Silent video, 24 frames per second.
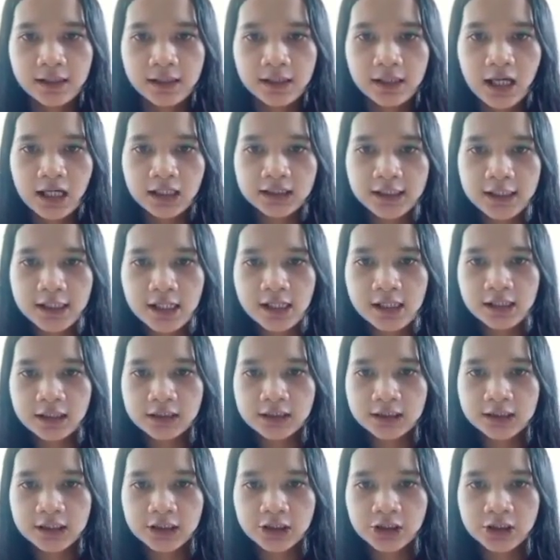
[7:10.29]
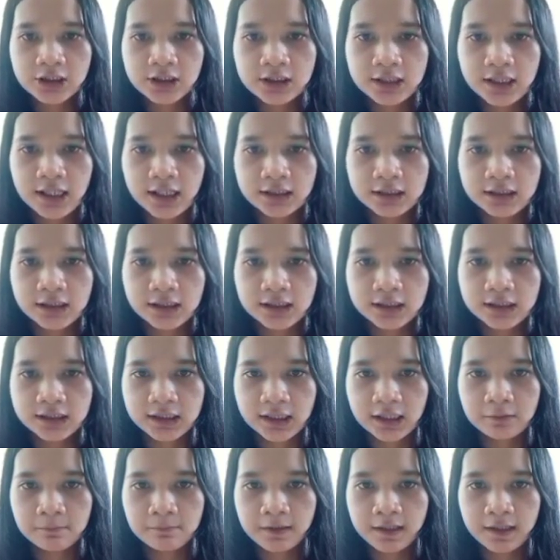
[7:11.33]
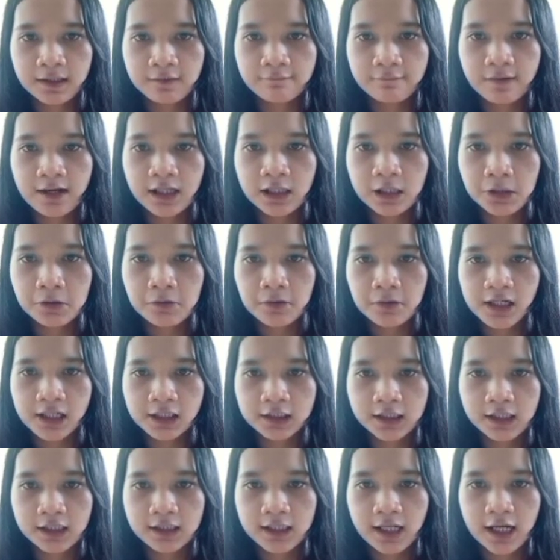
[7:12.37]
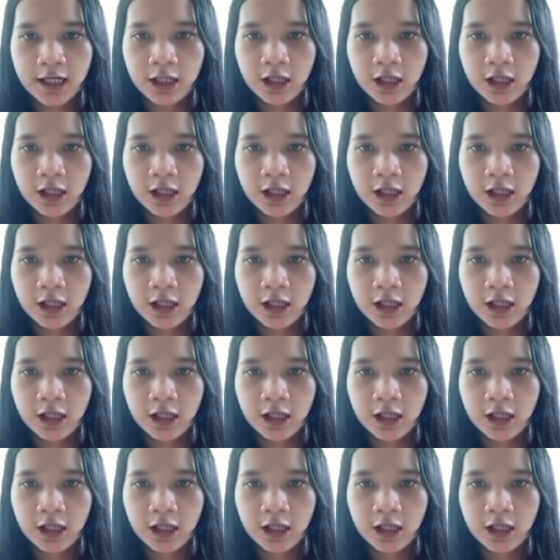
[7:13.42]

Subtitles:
Lexical decision techniques can be evaluated